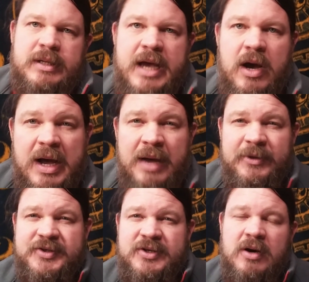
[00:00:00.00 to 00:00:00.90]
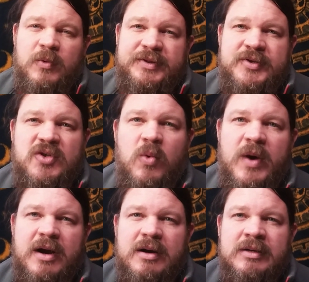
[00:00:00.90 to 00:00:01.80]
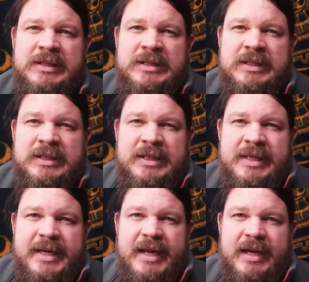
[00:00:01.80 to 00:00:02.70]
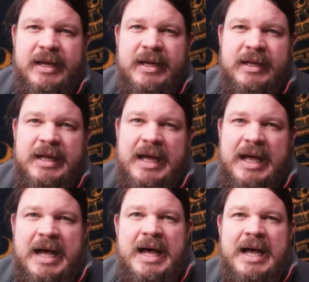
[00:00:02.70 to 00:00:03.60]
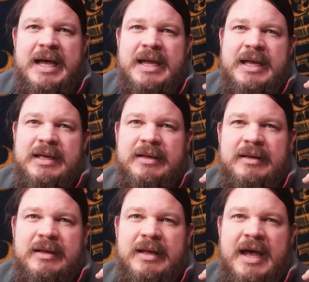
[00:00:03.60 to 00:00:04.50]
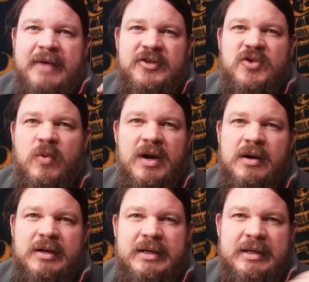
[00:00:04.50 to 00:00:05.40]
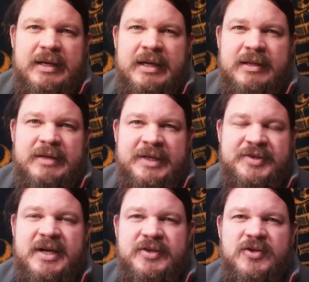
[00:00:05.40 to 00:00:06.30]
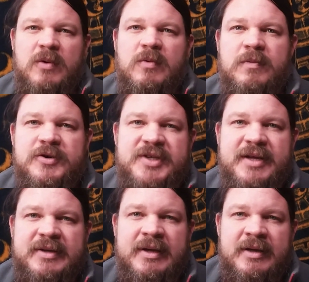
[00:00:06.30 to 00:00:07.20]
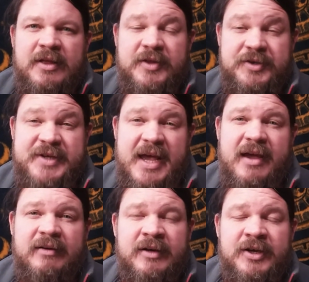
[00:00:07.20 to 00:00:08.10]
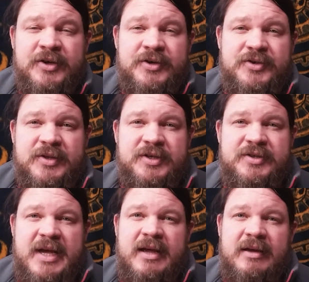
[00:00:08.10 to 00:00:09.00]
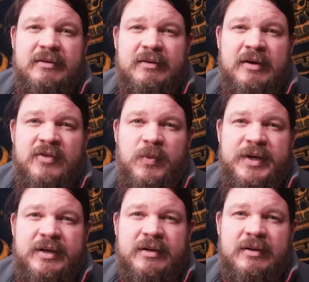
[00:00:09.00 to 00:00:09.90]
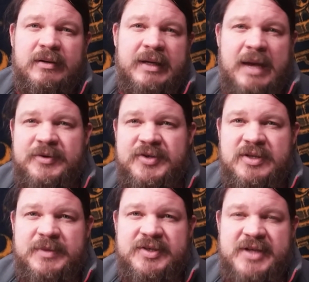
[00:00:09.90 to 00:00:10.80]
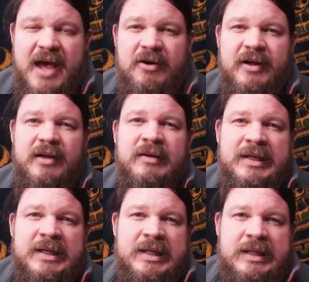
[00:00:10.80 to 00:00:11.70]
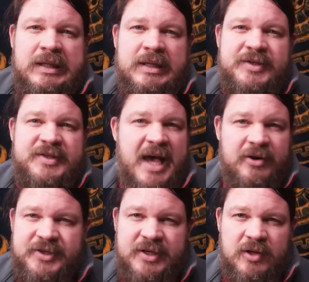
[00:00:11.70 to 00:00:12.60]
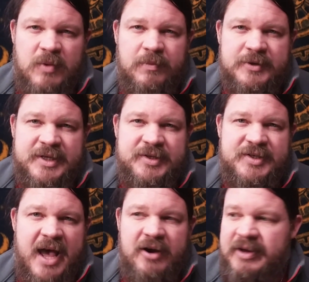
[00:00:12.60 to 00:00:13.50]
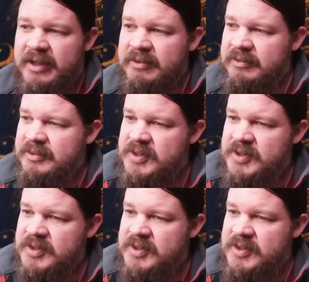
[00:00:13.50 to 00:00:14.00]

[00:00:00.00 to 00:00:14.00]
Now I'm going to start with the square, and I have the square, and inside the square represent the day. So the day of the week happens to be Saturday. Saturn is going to represent Saturday.